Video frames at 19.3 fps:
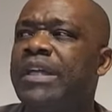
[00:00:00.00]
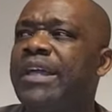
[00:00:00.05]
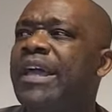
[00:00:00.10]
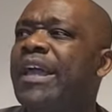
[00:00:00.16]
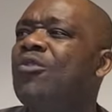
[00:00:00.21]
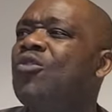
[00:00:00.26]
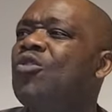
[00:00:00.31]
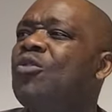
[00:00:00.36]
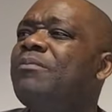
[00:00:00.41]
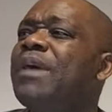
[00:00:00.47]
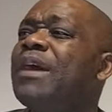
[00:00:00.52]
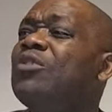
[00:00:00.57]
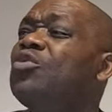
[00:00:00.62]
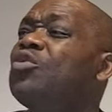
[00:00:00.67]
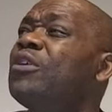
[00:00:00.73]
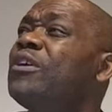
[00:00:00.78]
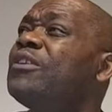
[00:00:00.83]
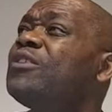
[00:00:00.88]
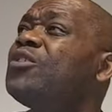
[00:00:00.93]
A woman
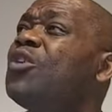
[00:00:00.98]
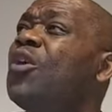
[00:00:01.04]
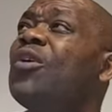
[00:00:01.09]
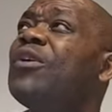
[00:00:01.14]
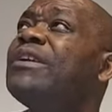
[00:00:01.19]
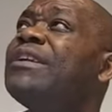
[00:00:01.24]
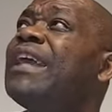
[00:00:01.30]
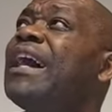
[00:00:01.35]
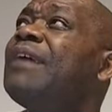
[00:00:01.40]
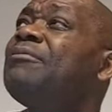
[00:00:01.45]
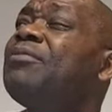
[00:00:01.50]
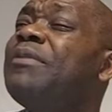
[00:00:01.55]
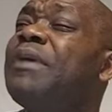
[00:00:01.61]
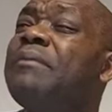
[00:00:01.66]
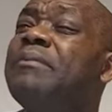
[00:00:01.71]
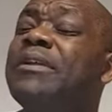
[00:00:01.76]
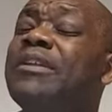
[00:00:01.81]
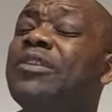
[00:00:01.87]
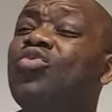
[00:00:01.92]
who is under
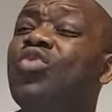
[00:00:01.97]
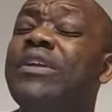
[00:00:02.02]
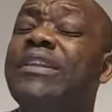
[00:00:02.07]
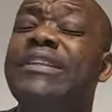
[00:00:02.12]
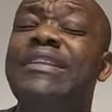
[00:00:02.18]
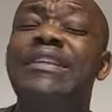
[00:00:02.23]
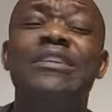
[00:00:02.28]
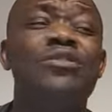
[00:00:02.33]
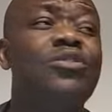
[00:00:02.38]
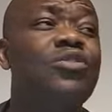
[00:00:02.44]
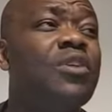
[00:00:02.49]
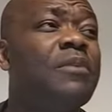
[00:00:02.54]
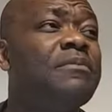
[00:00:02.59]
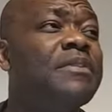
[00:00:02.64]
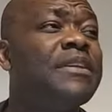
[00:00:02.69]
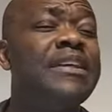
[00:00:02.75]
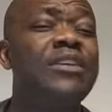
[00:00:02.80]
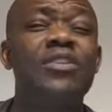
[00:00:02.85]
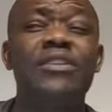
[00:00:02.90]
probably 20
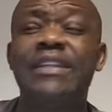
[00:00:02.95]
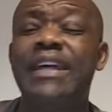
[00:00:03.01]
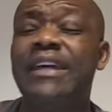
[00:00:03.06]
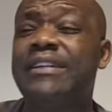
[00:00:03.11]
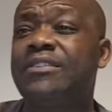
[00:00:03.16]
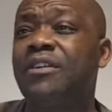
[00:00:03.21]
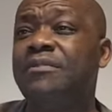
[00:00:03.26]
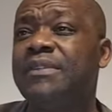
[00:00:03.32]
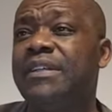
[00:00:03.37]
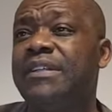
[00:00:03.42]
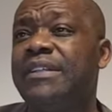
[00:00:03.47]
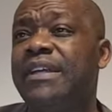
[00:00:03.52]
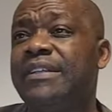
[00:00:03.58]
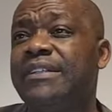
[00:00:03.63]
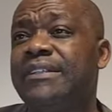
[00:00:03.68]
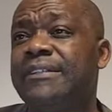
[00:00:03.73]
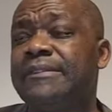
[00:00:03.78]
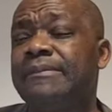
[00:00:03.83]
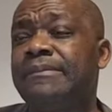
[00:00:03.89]
something years or 30 something
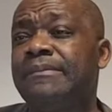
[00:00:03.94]
years.